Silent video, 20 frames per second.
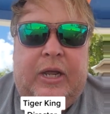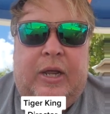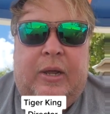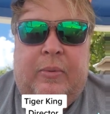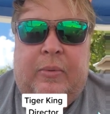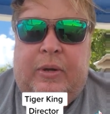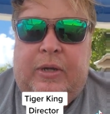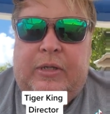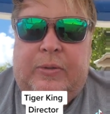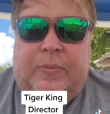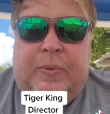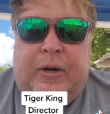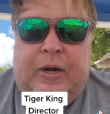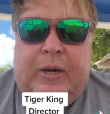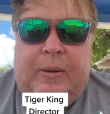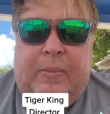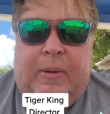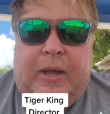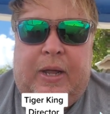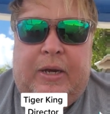It was
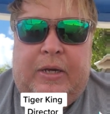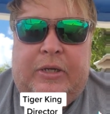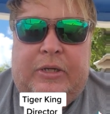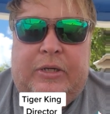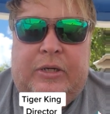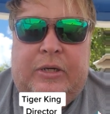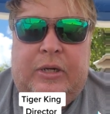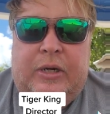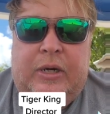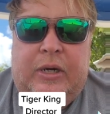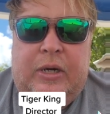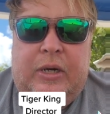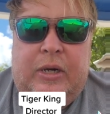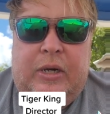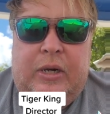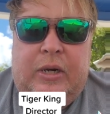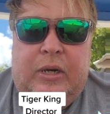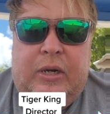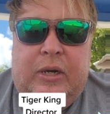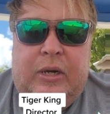pretty much
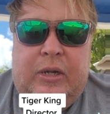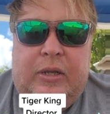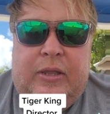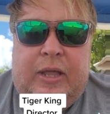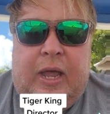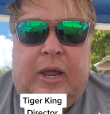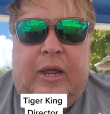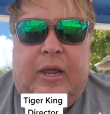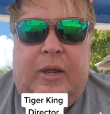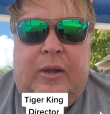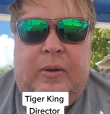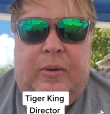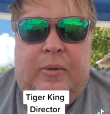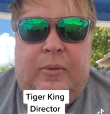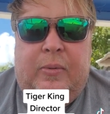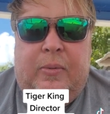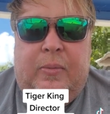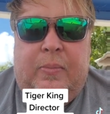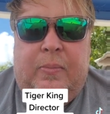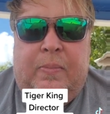they
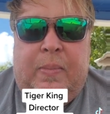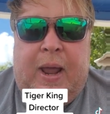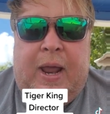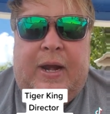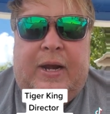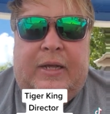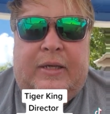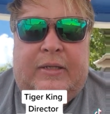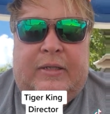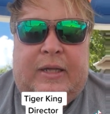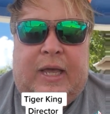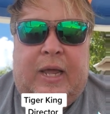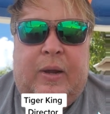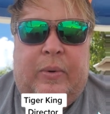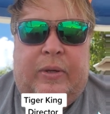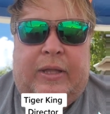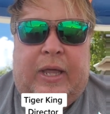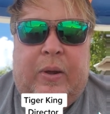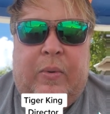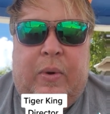made us say
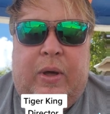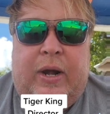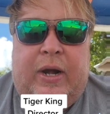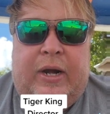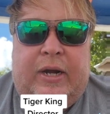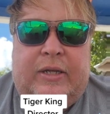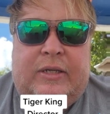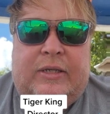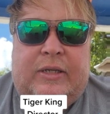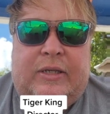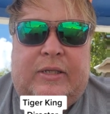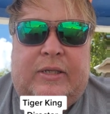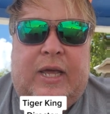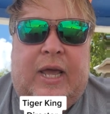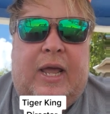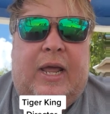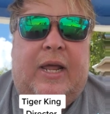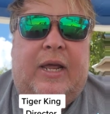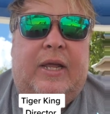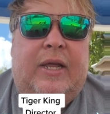what they wanted us to
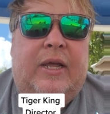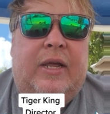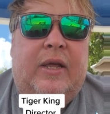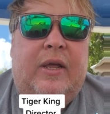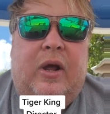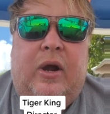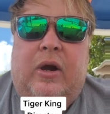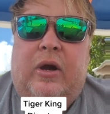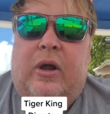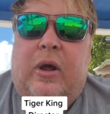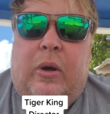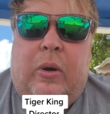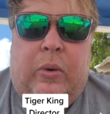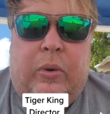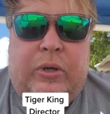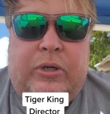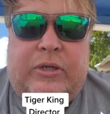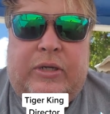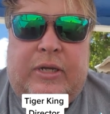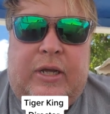say, or
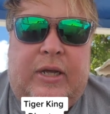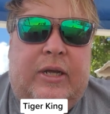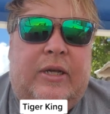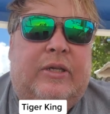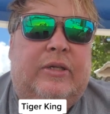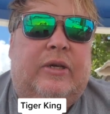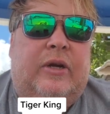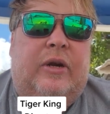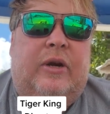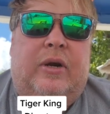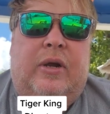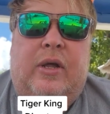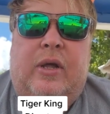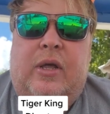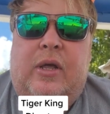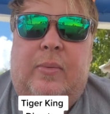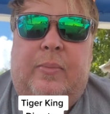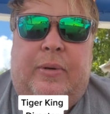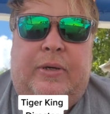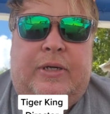coerced us, or
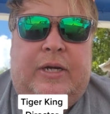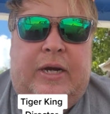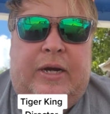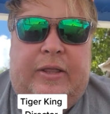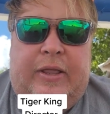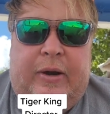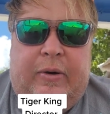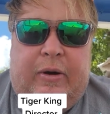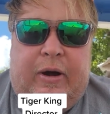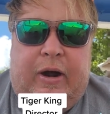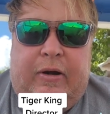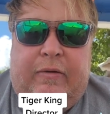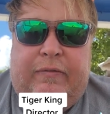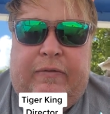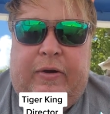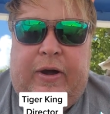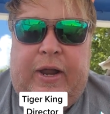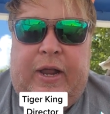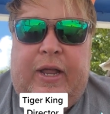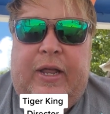pretended they were our
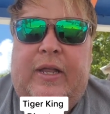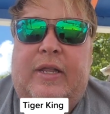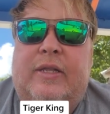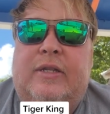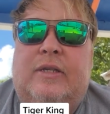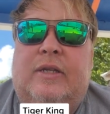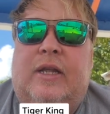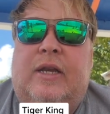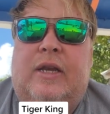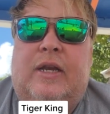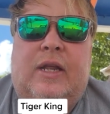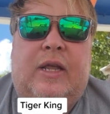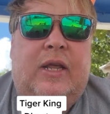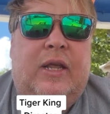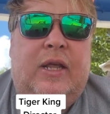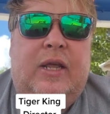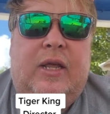friends, and